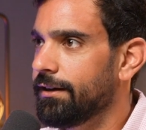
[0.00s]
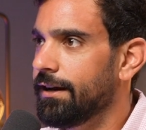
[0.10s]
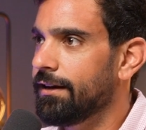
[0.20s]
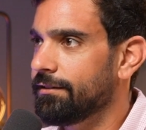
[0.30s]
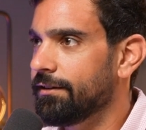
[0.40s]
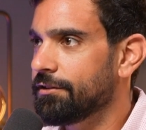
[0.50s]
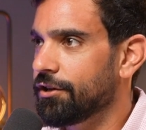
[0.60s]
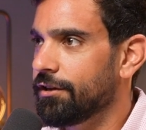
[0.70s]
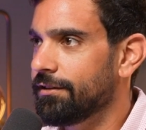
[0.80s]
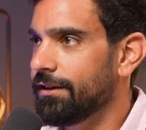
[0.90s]
It has
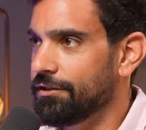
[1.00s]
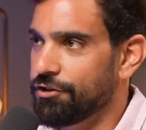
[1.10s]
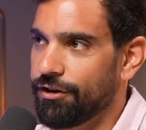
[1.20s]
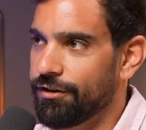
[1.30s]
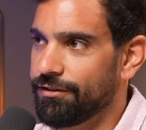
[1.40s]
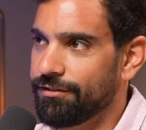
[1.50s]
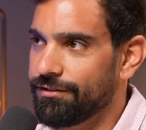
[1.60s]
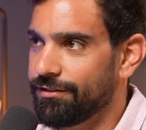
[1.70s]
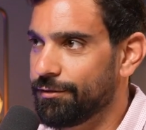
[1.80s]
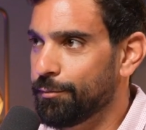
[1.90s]
the HR
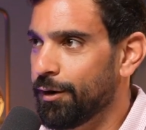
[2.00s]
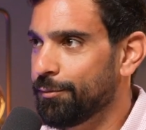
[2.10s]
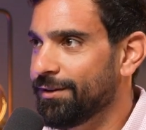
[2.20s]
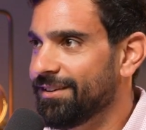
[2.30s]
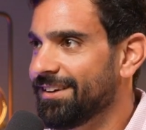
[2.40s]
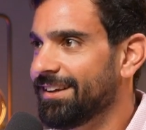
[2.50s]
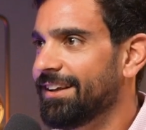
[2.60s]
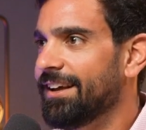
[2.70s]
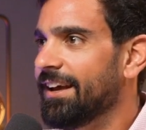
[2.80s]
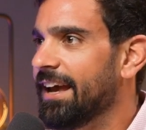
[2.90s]
department.
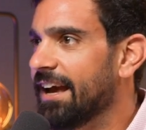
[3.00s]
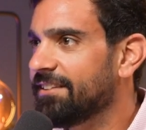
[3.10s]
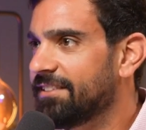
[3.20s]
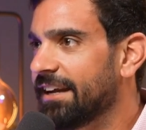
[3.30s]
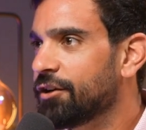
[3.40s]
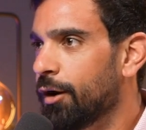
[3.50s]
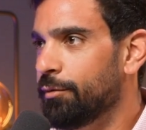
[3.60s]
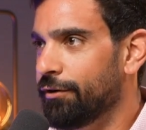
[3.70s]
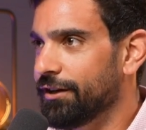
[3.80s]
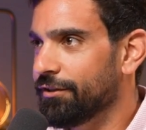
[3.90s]
It has 10
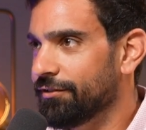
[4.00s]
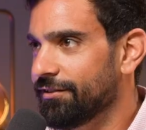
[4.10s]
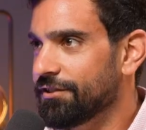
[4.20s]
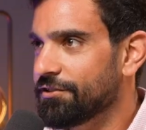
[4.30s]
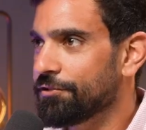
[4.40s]
copywriters, not